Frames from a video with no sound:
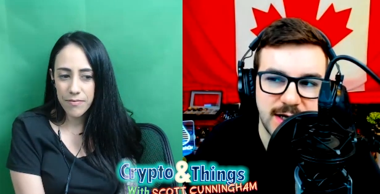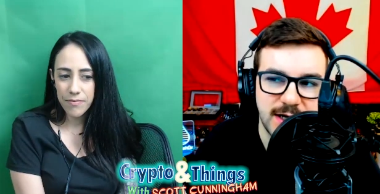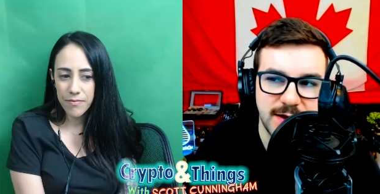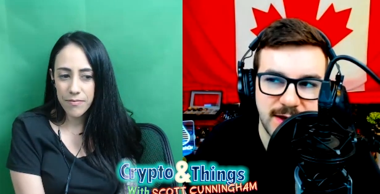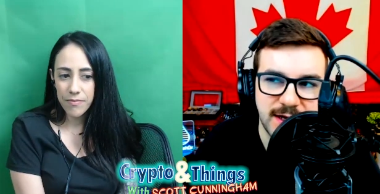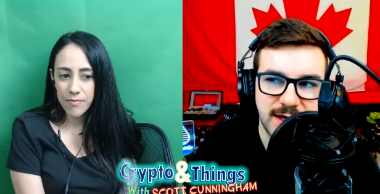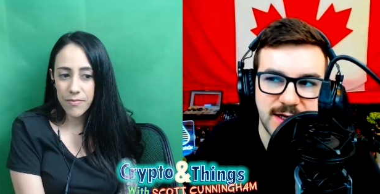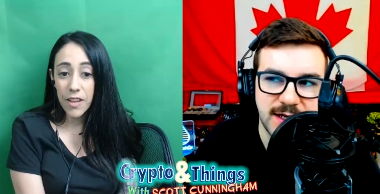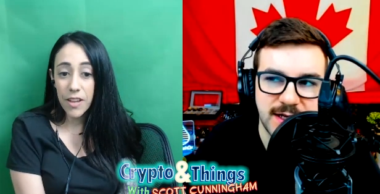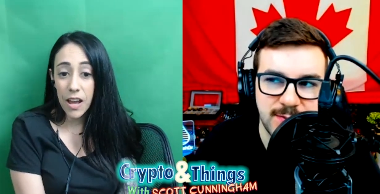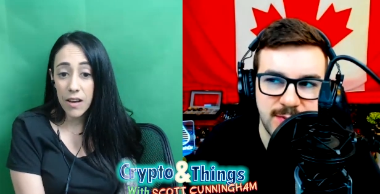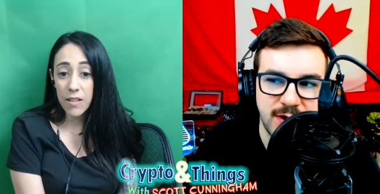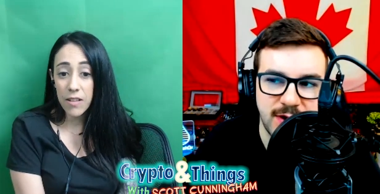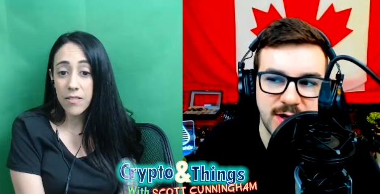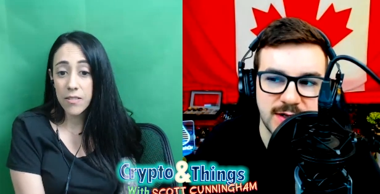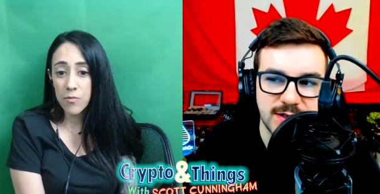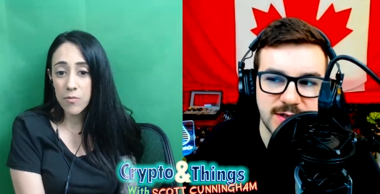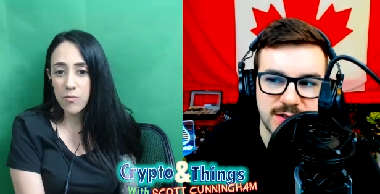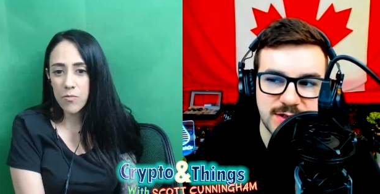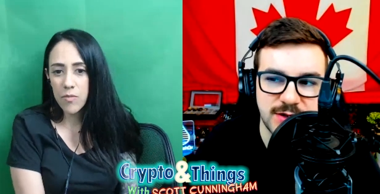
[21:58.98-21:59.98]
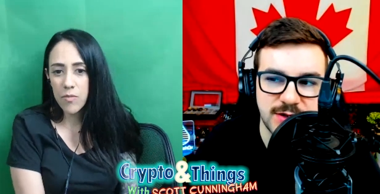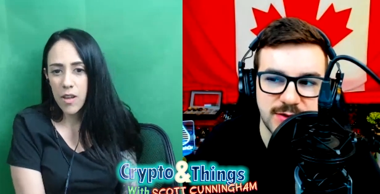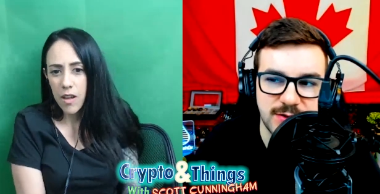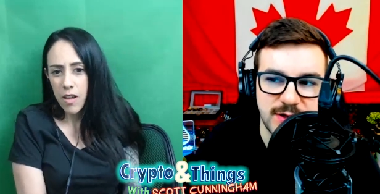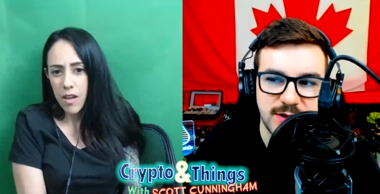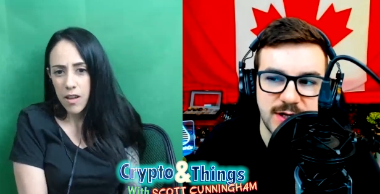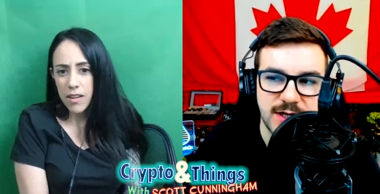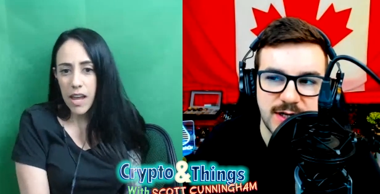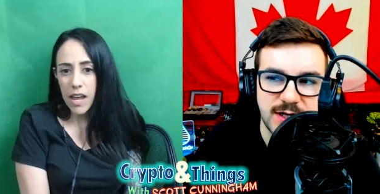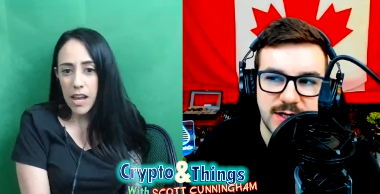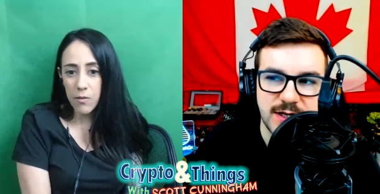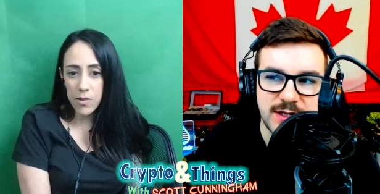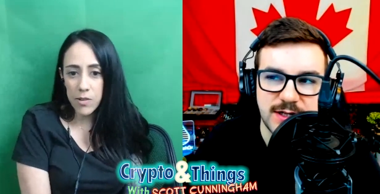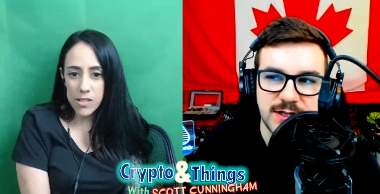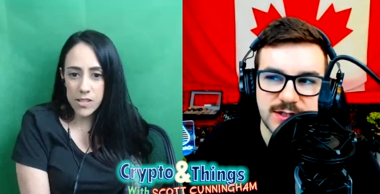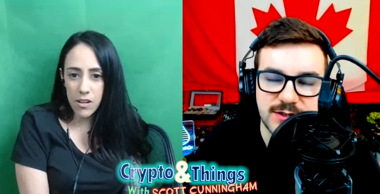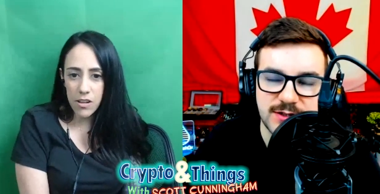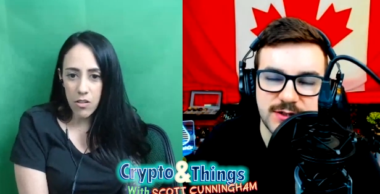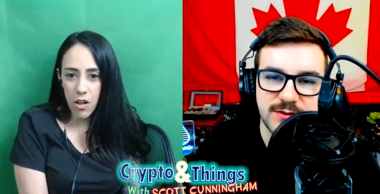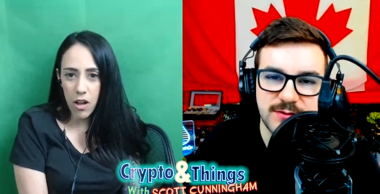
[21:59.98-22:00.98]
Speaker 1: uh, yeah. that he bought. So yeah, it
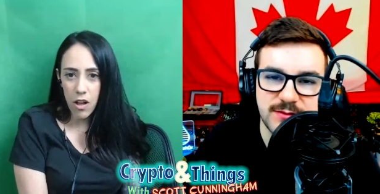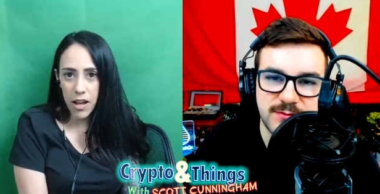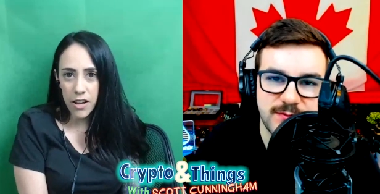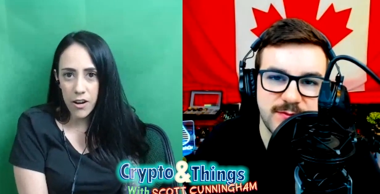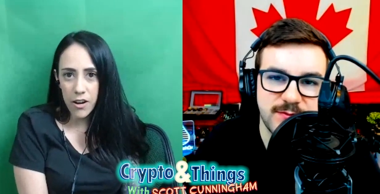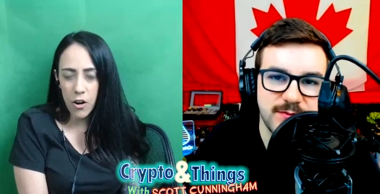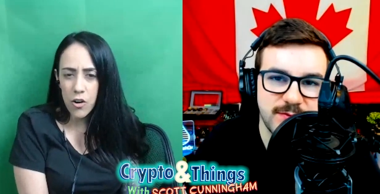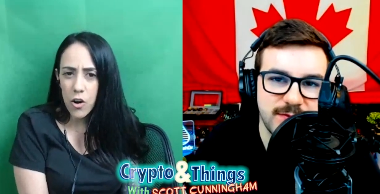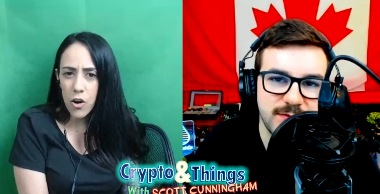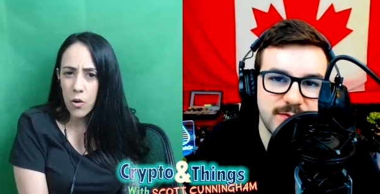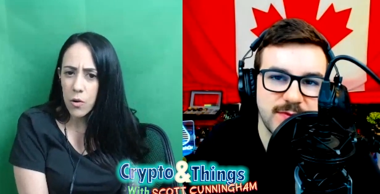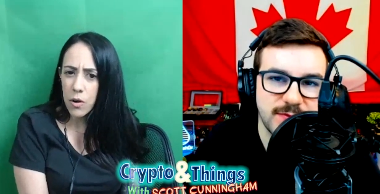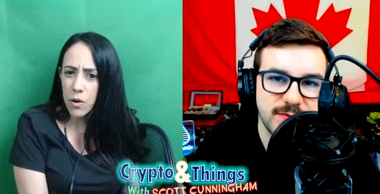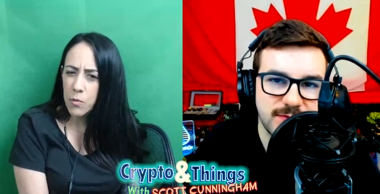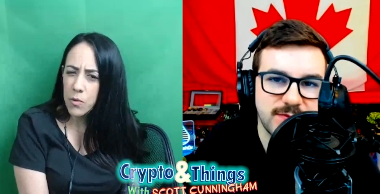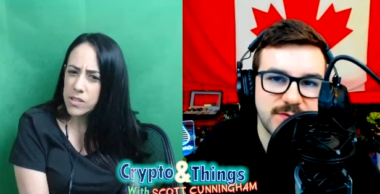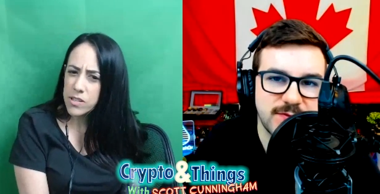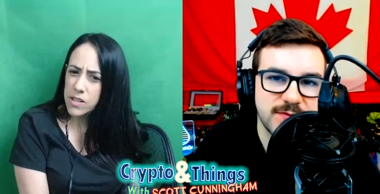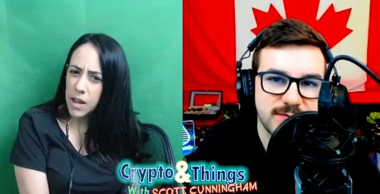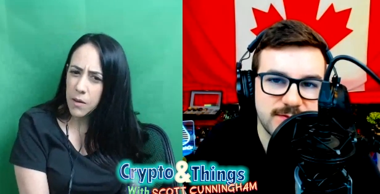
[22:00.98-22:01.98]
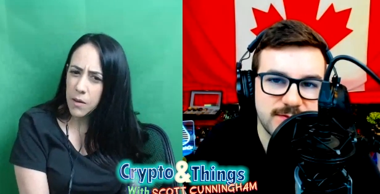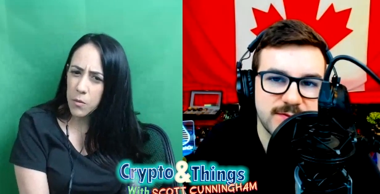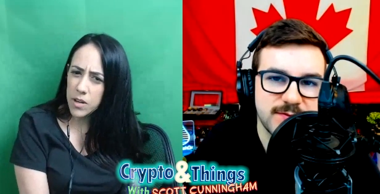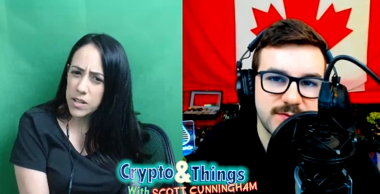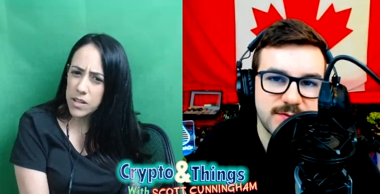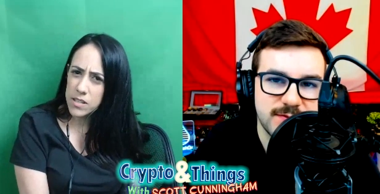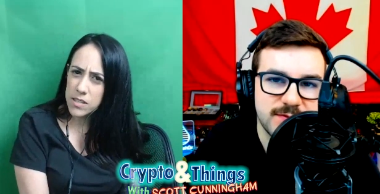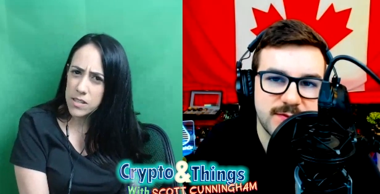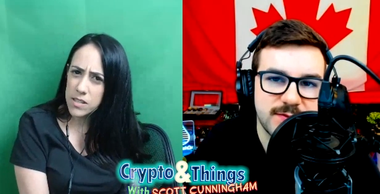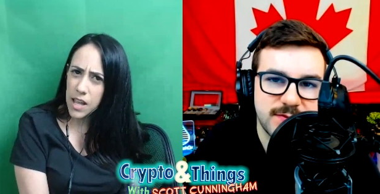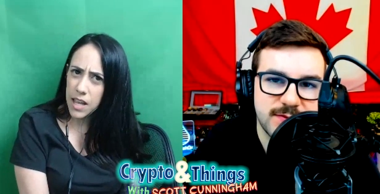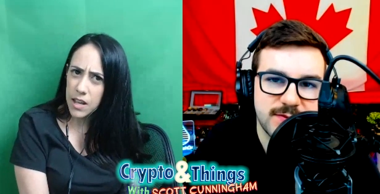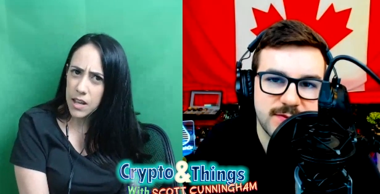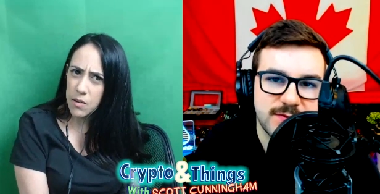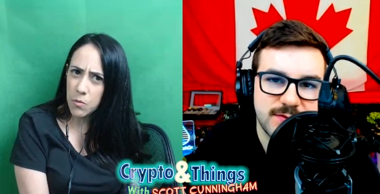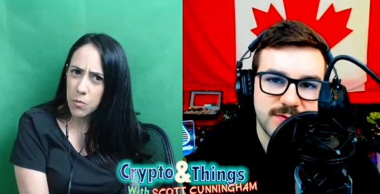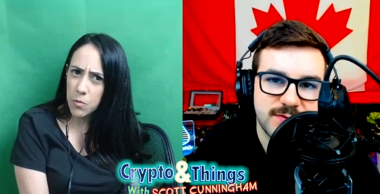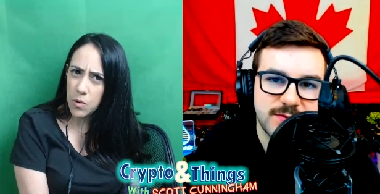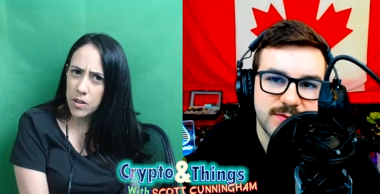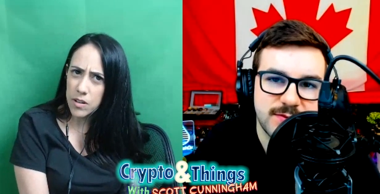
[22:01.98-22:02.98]
was a lot. Or no, it was, I want to say
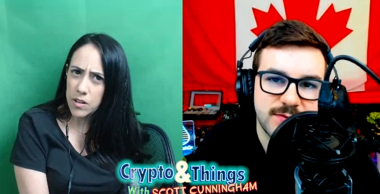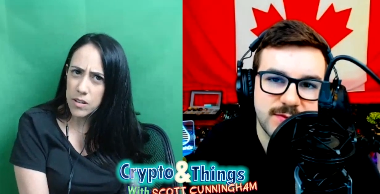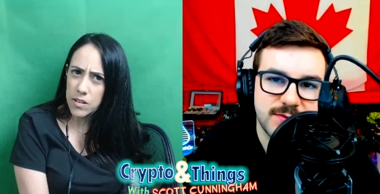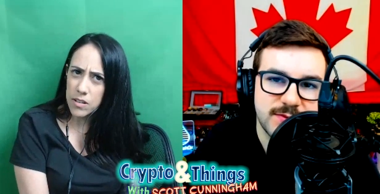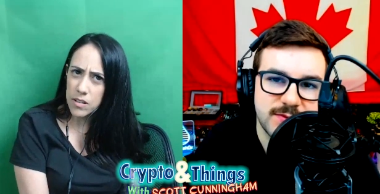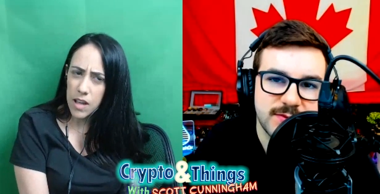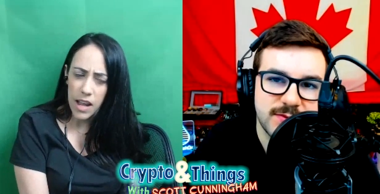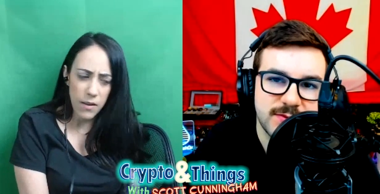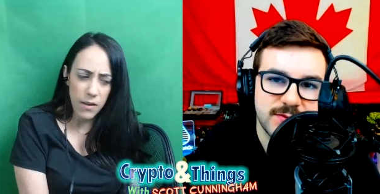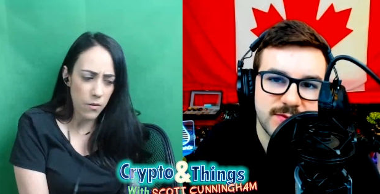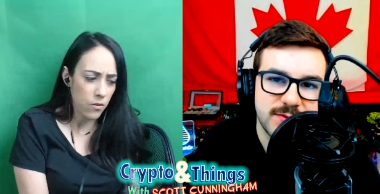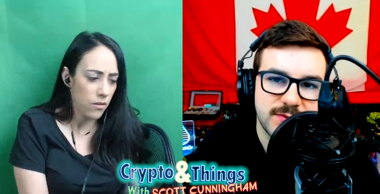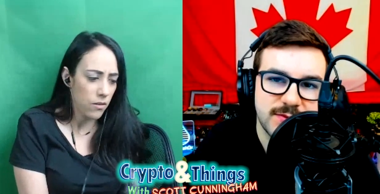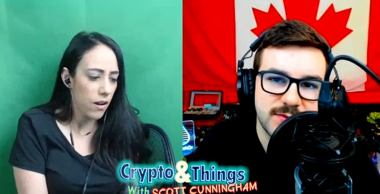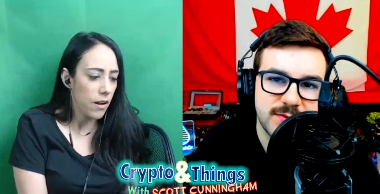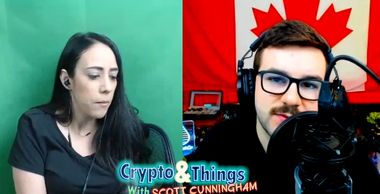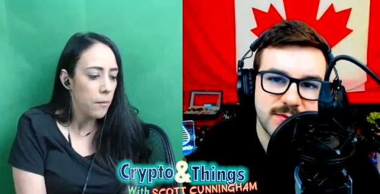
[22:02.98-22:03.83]
it was, I, I'm